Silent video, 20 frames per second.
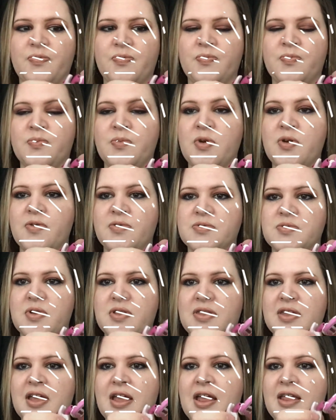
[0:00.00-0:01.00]
moves
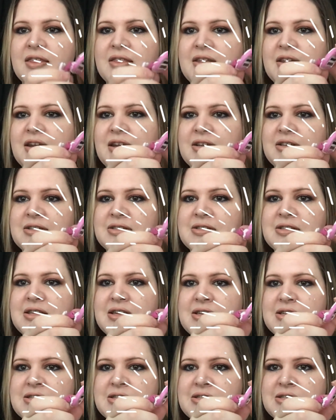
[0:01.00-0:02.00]
with it, and then it does
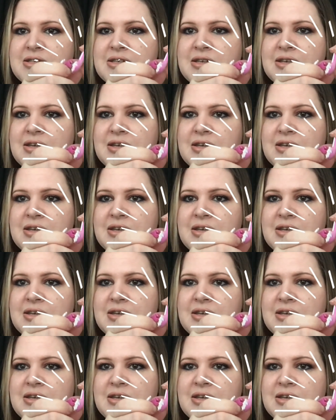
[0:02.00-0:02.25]
this.